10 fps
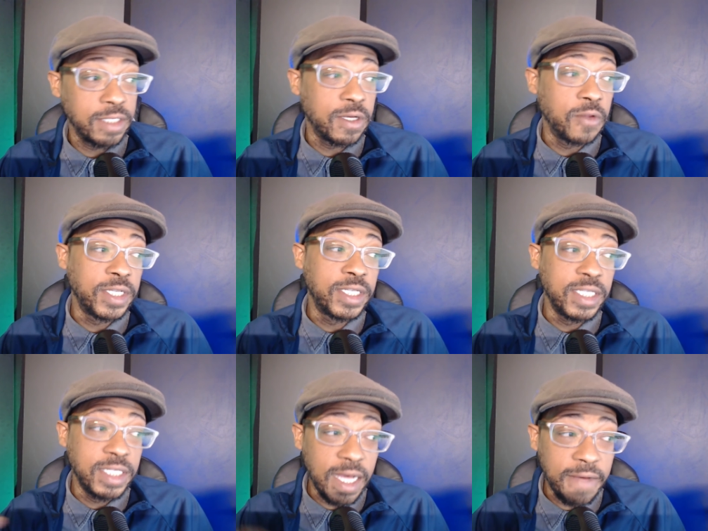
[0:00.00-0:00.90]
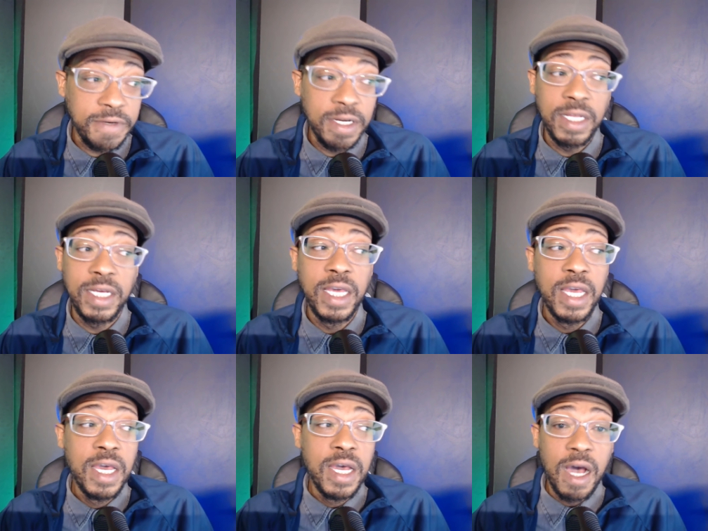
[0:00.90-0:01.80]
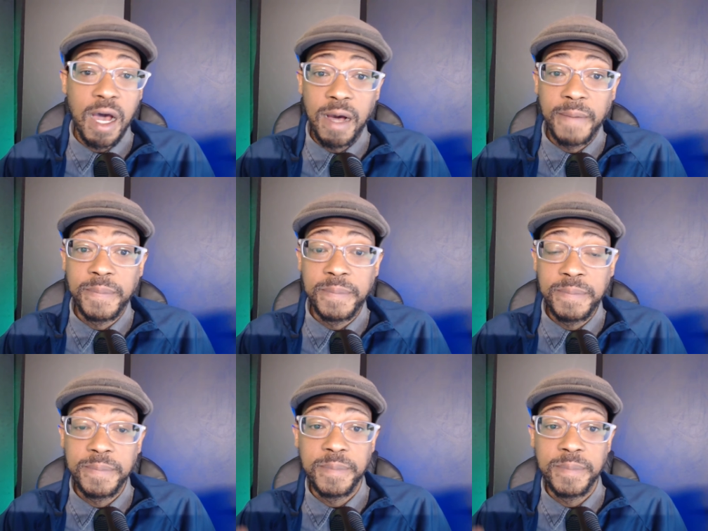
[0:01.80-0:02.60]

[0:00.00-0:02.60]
And so this is definitely um,